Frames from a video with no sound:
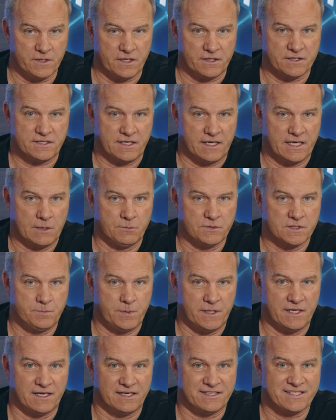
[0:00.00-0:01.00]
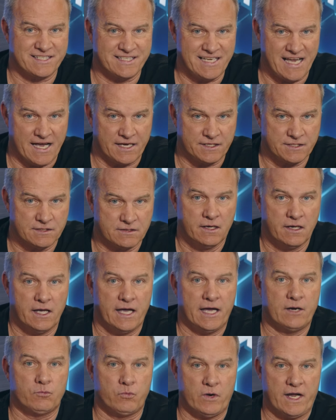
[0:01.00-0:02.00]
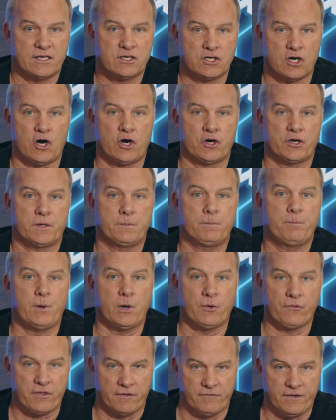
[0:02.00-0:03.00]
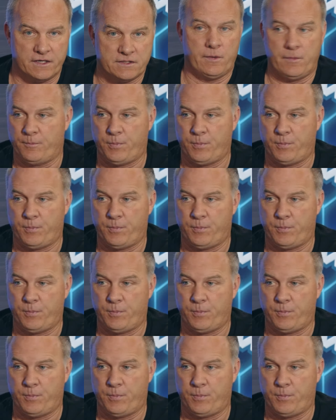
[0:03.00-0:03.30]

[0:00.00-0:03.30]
us that he was being assessed, and red carded both of us.